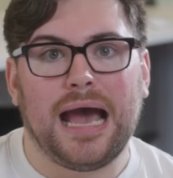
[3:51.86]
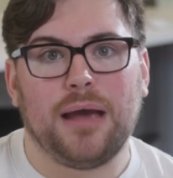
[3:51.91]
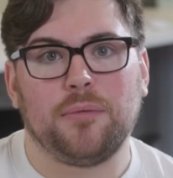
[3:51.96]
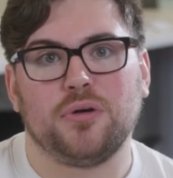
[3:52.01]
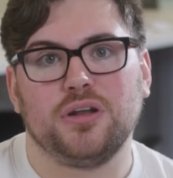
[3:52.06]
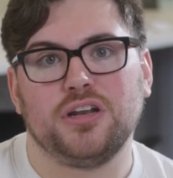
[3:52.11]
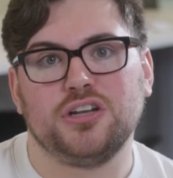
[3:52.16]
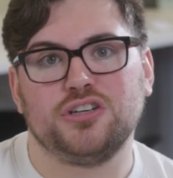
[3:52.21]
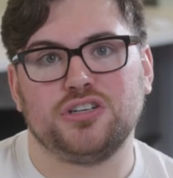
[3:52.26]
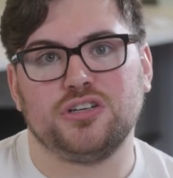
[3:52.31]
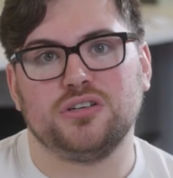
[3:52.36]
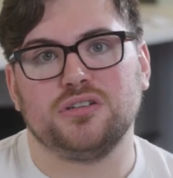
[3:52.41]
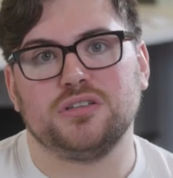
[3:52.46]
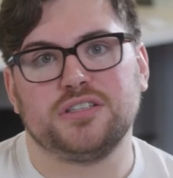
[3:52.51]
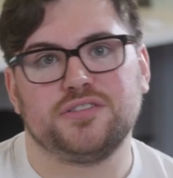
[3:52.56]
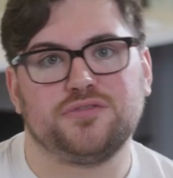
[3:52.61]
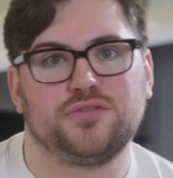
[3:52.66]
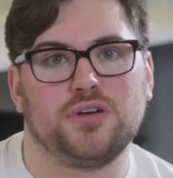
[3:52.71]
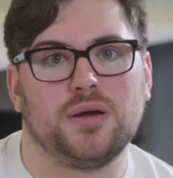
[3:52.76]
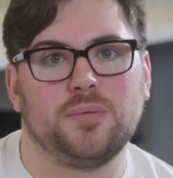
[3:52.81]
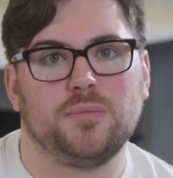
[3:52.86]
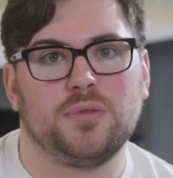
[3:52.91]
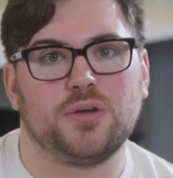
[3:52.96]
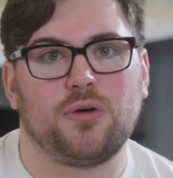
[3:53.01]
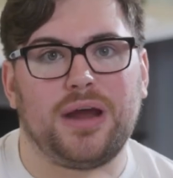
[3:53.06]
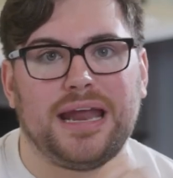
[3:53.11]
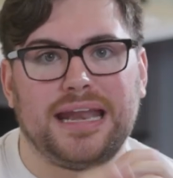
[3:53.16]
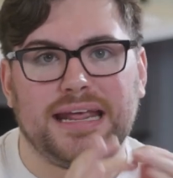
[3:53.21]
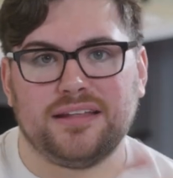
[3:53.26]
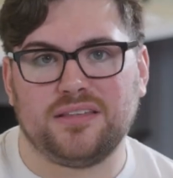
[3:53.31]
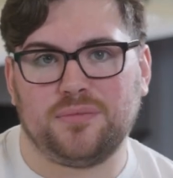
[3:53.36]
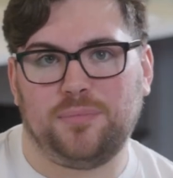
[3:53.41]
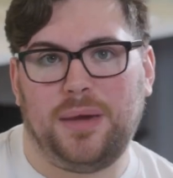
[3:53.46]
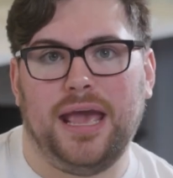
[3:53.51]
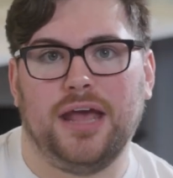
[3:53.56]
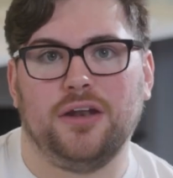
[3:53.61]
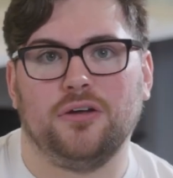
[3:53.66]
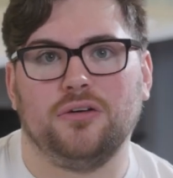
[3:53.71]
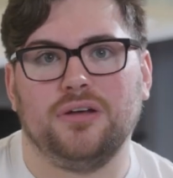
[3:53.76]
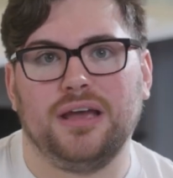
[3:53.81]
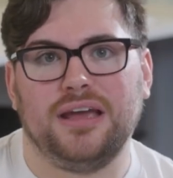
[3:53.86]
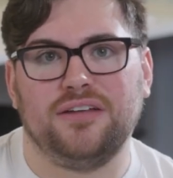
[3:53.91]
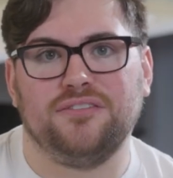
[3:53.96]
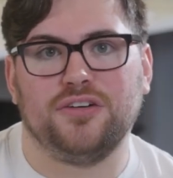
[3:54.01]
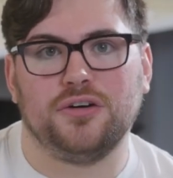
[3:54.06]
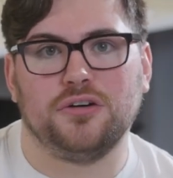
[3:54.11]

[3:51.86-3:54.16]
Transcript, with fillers: I'm gonna choose from the gradients panel in